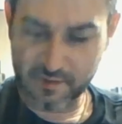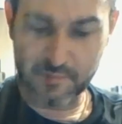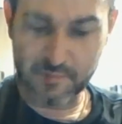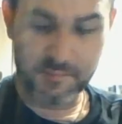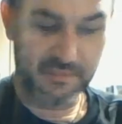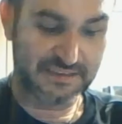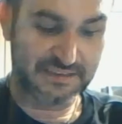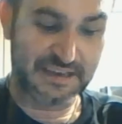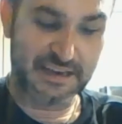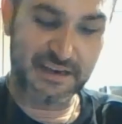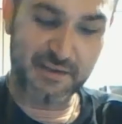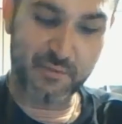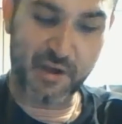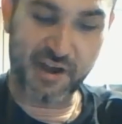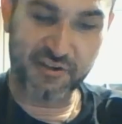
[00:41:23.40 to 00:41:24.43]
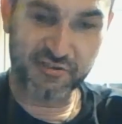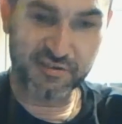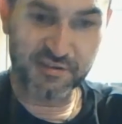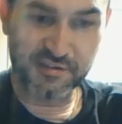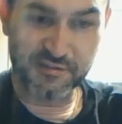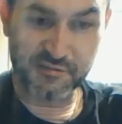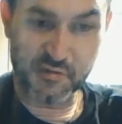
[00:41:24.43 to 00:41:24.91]
Miss Lady watching,
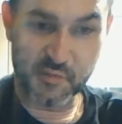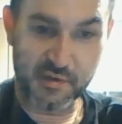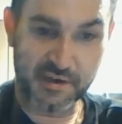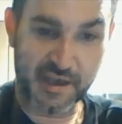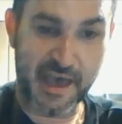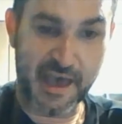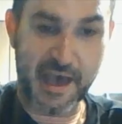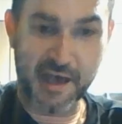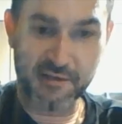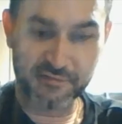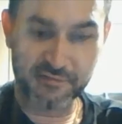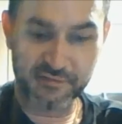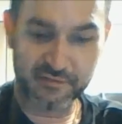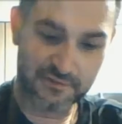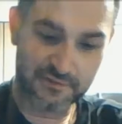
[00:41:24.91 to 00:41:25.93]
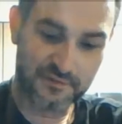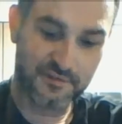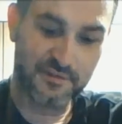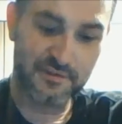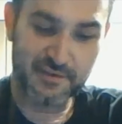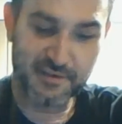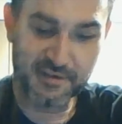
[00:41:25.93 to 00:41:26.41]
if you want a half,
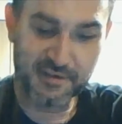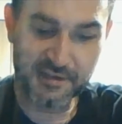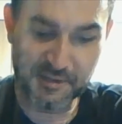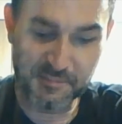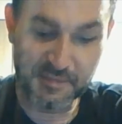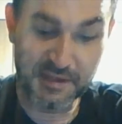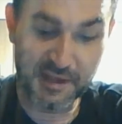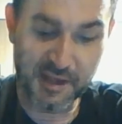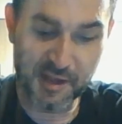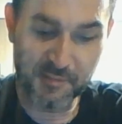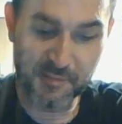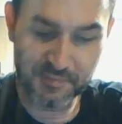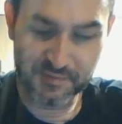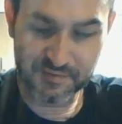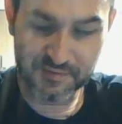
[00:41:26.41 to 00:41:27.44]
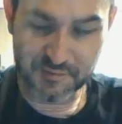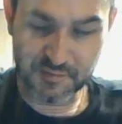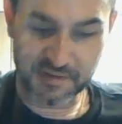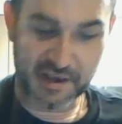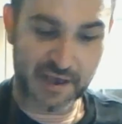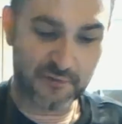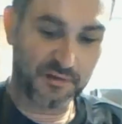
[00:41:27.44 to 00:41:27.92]
hit me up. You can
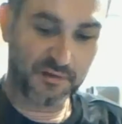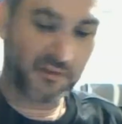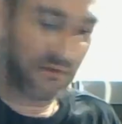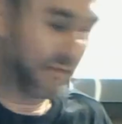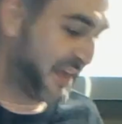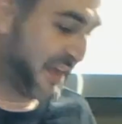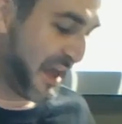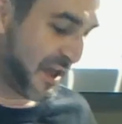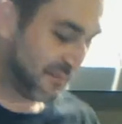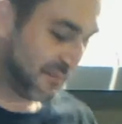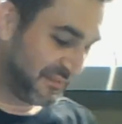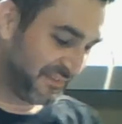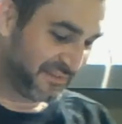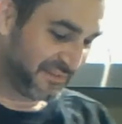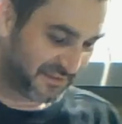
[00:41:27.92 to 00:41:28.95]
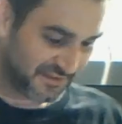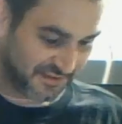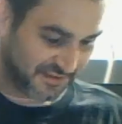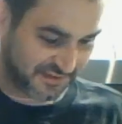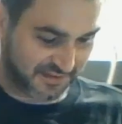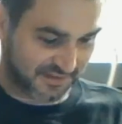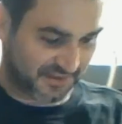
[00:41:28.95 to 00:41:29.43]
have one of those halves.
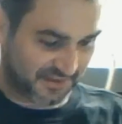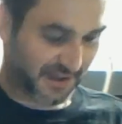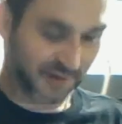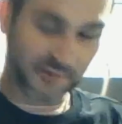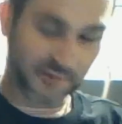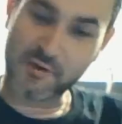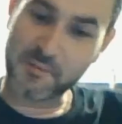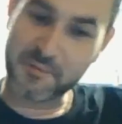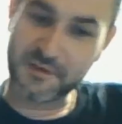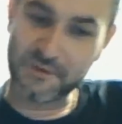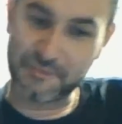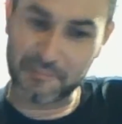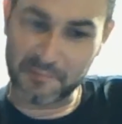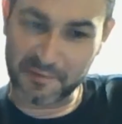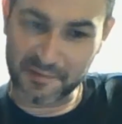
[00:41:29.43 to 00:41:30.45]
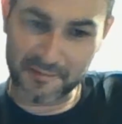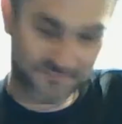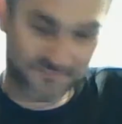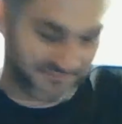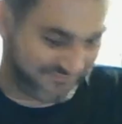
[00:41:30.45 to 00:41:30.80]
I don't know what I'm going to do with them.